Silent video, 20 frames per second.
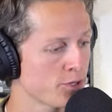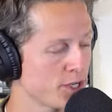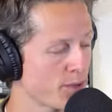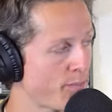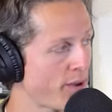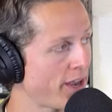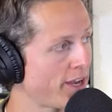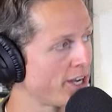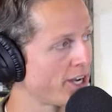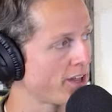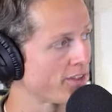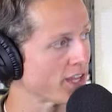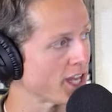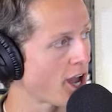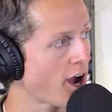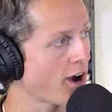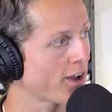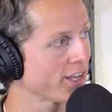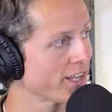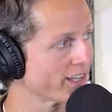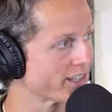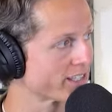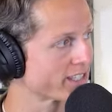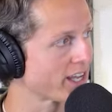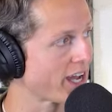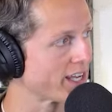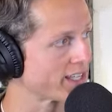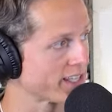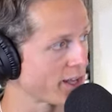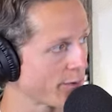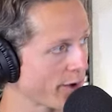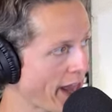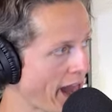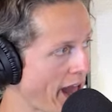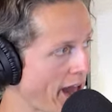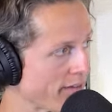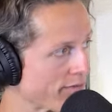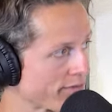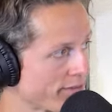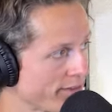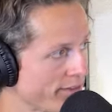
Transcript: depending on the audience size that we have.